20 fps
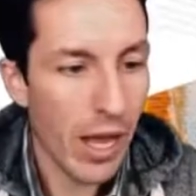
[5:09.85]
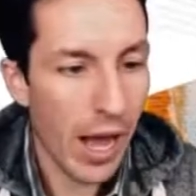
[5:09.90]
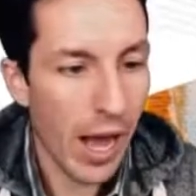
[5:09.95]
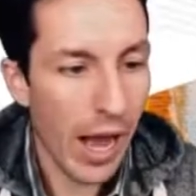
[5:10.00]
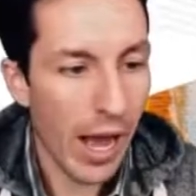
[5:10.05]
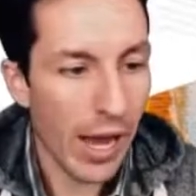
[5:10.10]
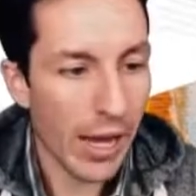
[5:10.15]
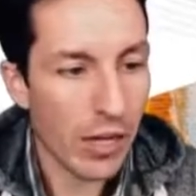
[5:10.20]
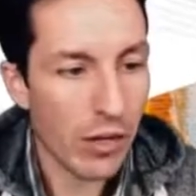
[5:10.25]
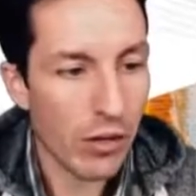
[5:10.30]

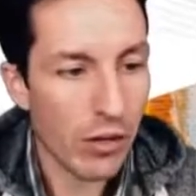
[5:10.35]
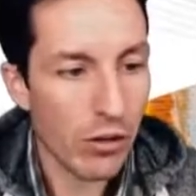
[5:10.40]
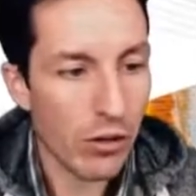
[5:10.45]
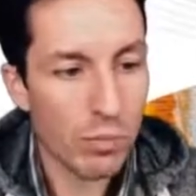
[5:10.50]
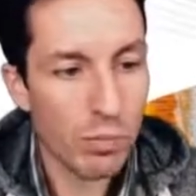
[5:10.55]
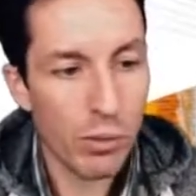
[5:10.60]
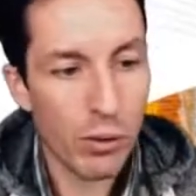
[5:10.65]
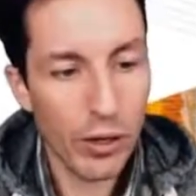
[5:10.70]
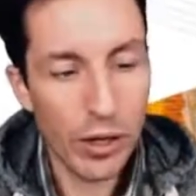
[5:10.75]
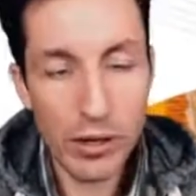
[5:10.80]
I can use
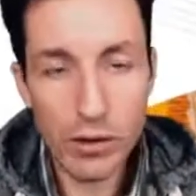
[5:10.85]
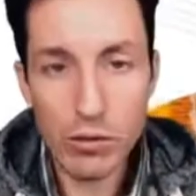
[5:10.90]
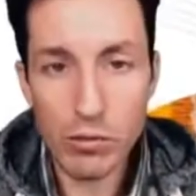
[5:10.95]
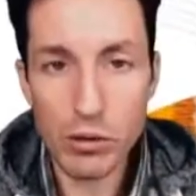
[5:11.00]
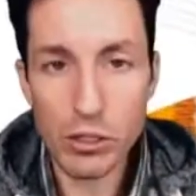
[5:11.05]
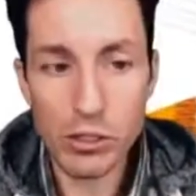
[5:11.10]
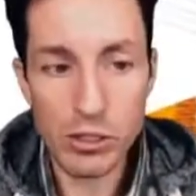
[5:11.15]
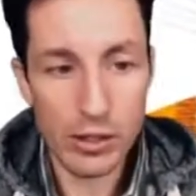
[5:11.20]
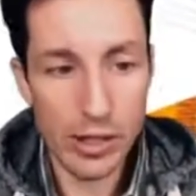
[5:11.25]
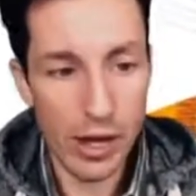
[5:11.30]
put,
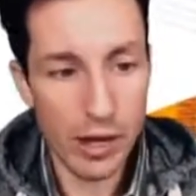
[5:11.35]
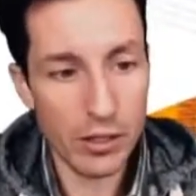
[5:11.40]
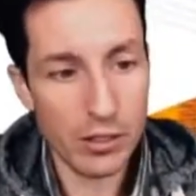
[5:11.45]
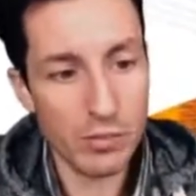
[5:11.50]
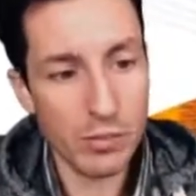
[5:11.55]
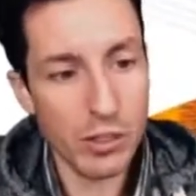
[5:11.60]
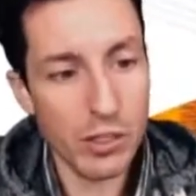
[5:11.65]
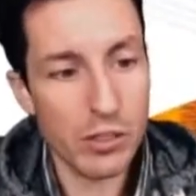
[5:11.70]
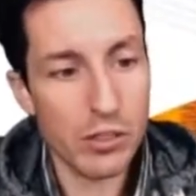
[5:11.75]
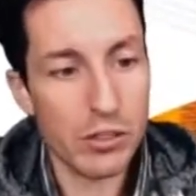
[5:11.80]
which allows
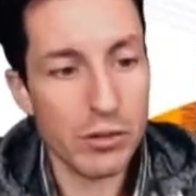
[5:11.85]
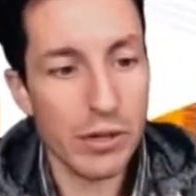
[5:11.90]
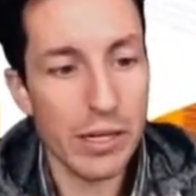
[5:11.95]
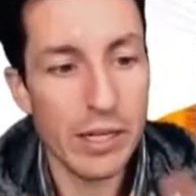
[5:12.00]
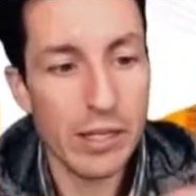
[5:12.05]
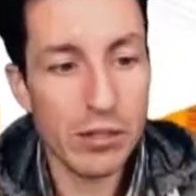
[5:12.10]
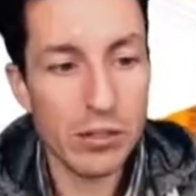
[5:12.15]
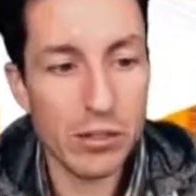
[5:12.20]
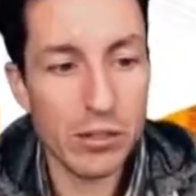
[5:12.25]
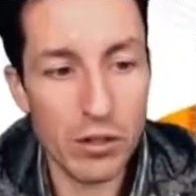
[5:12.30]
me to
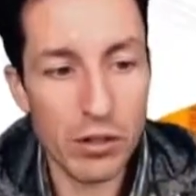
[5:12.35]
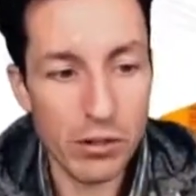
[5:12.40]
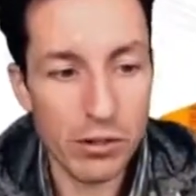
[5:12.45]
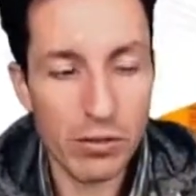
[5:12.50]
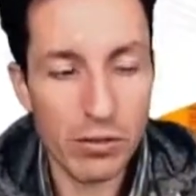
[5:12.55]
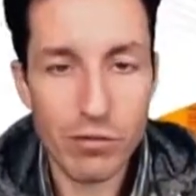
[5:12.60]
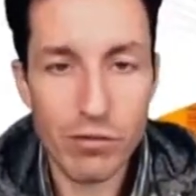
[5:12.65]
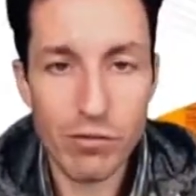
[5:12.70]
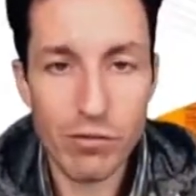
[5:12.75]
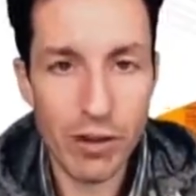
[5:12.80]
insert
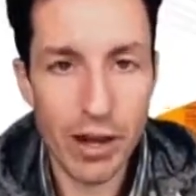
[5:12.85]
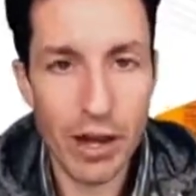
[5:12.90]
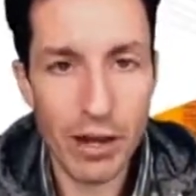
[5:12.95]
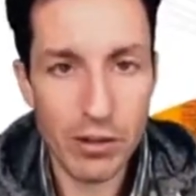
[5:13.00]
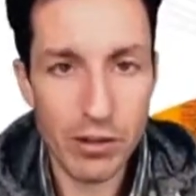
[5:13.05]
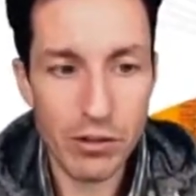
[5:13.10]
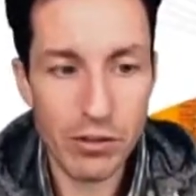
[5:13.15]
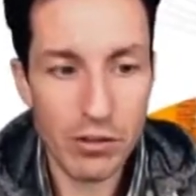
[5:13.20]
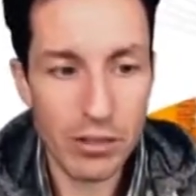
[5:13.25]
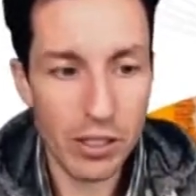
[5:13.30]

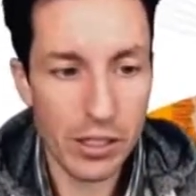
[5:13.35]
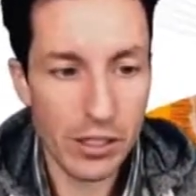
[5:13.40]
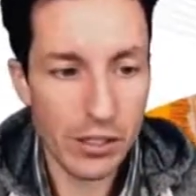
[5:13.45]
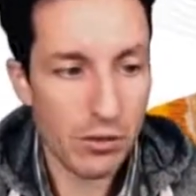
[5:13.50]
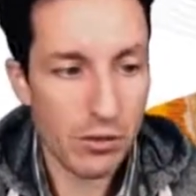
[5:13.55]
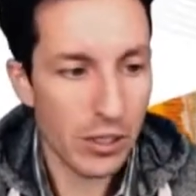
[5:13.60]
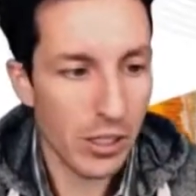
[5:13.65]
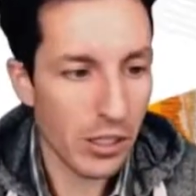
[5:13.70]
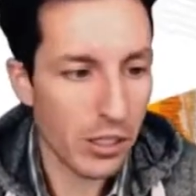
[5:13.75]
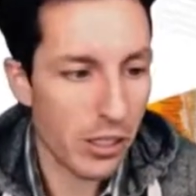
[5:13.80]
values into
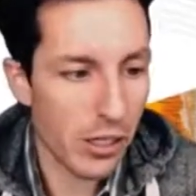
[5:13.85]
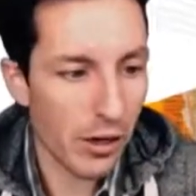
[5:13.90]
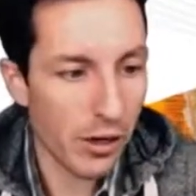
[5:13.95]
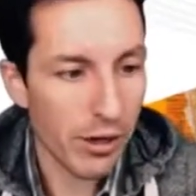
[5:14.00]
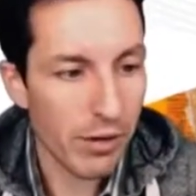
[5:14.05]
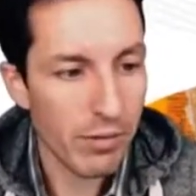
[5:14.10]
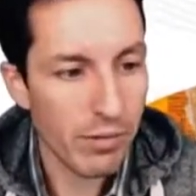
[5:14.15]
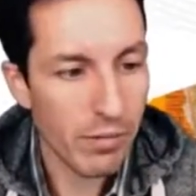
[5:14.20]
a dictionary.